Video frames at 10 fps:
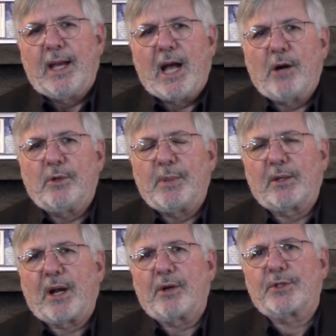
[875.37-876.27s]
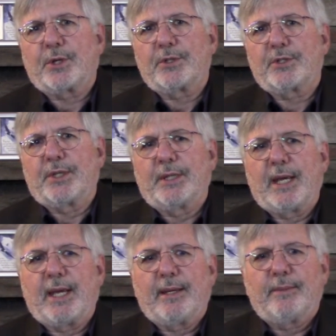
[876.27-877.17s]
How about our church
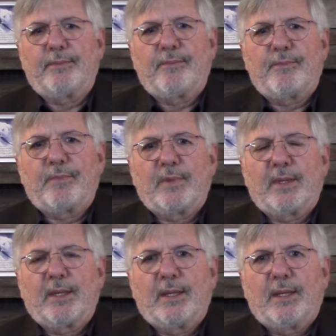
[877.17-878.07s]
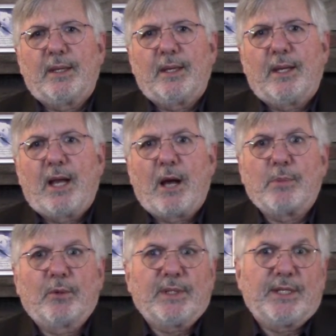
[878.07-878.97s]
today? How
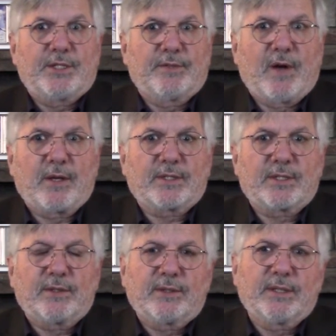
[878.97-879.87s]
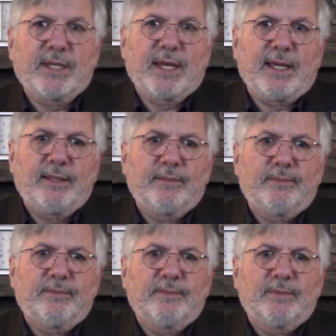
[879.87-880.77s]
about each of us today?
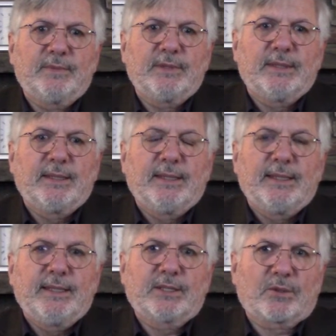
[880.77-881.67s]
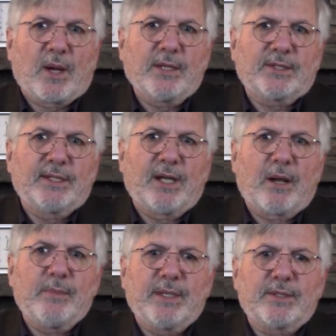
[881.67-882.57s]
Is Christ in
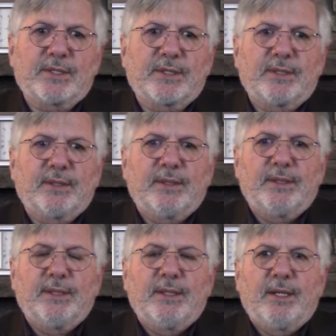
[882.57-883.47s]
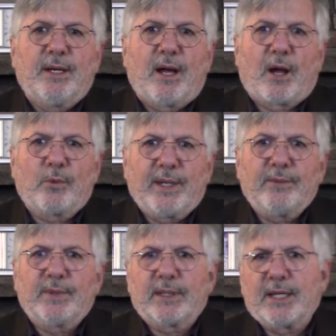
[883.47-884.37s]
our midst? Are we
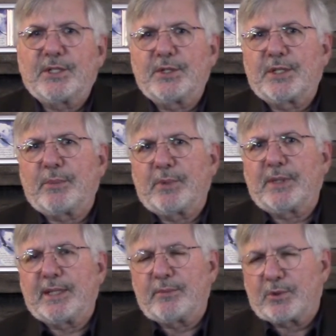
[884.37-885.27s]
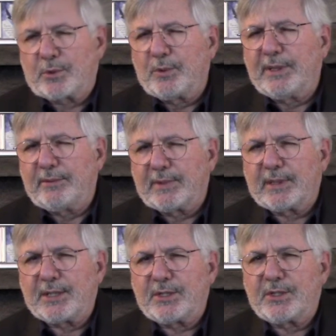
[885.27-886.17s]
in relationship with him, truly in
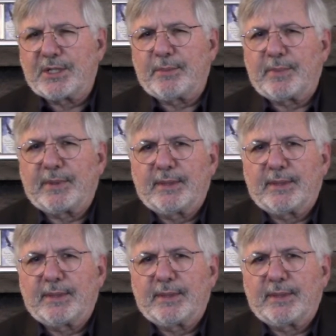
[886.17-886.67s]
relationship?